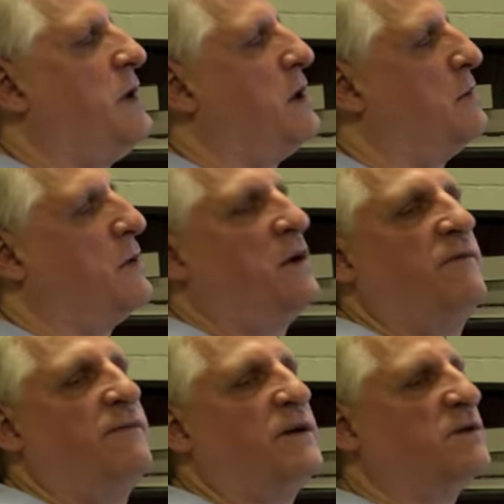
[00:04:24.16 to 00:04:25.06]

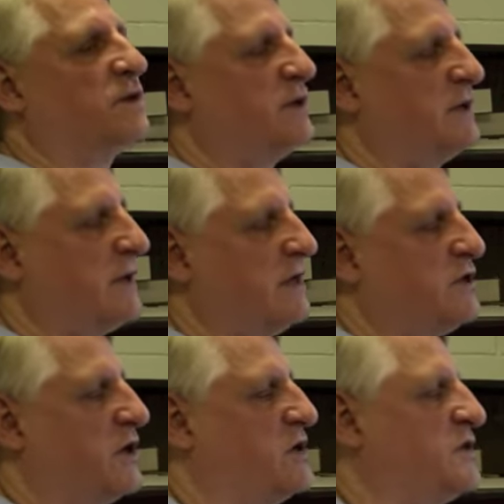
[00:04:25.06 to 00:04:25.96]
Number filter.
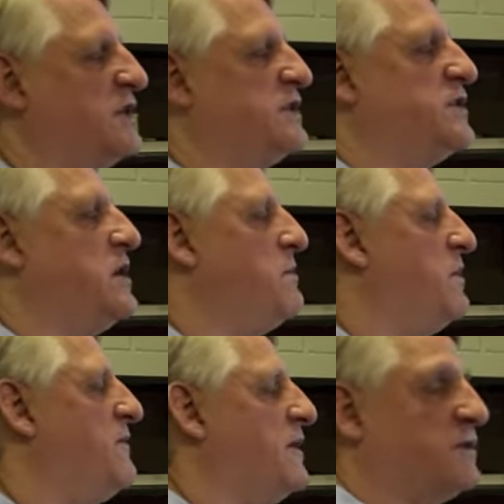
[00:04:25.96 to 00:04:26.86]
Jaws says
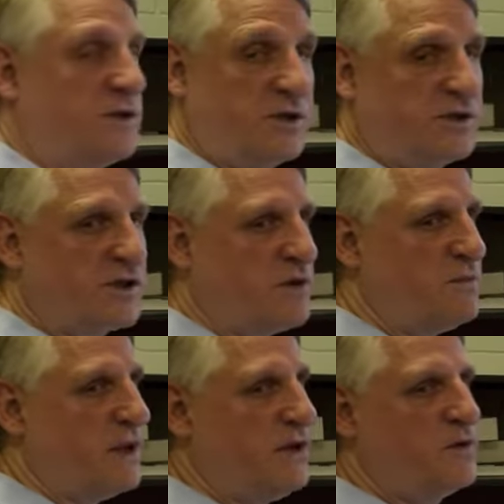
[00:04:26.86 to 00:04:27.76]
number filter
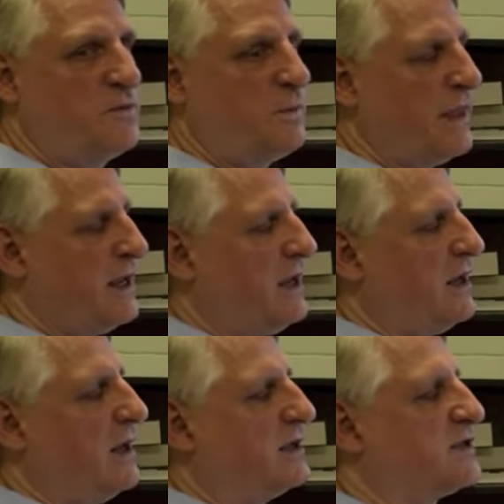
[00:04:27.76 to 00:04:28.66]
submenu.
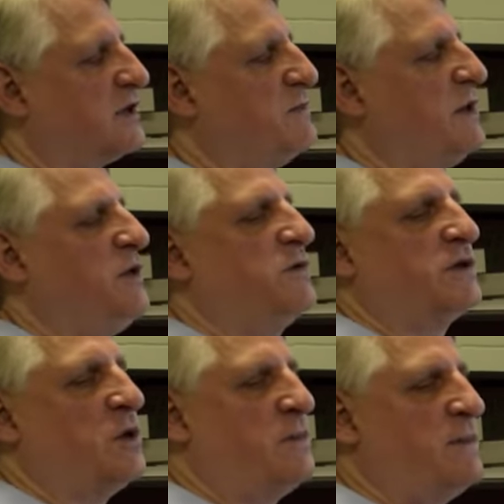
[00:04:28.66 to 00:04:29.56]
A submenu is
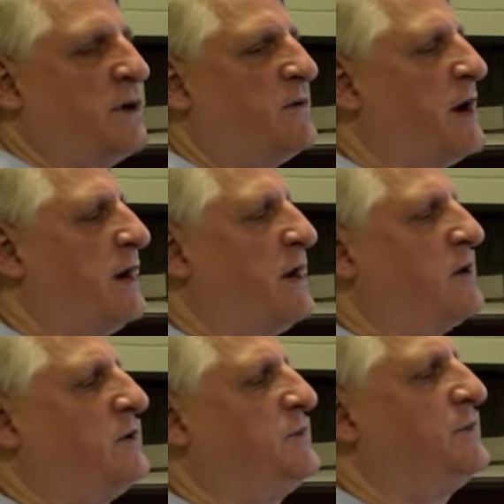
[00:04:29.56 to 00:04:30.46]
opened by right arrow.